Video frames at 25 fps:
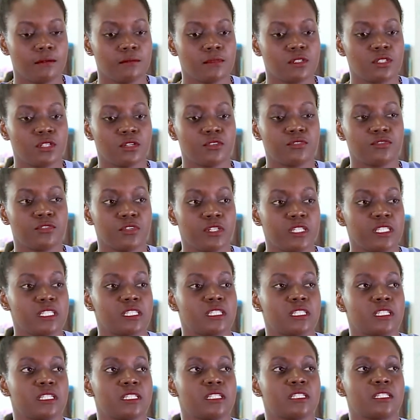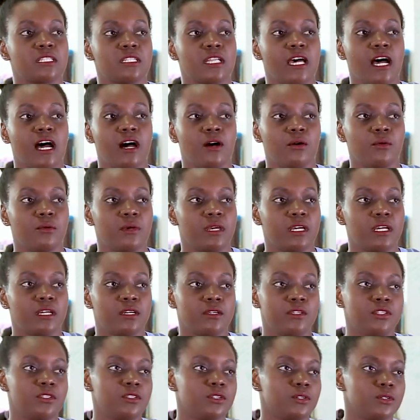So, for instance, now we
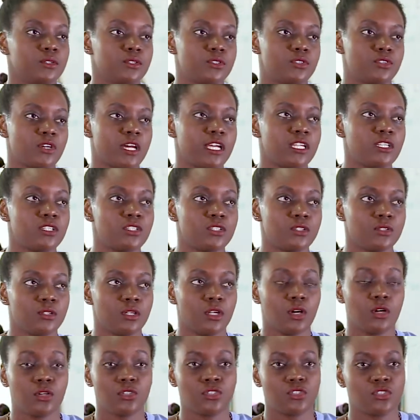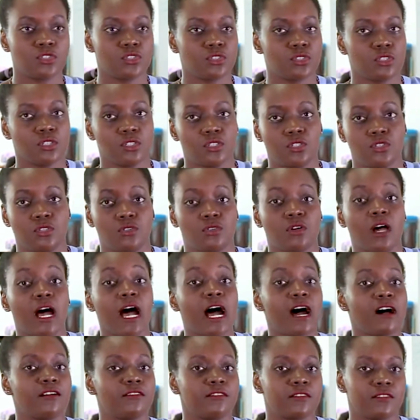are trying to launch
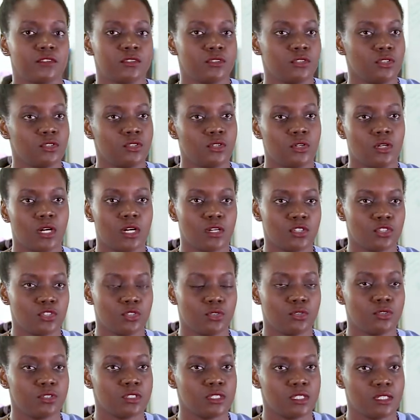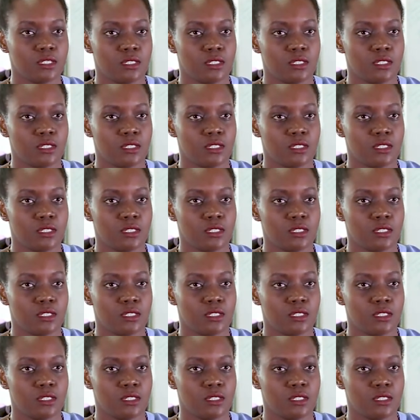our shows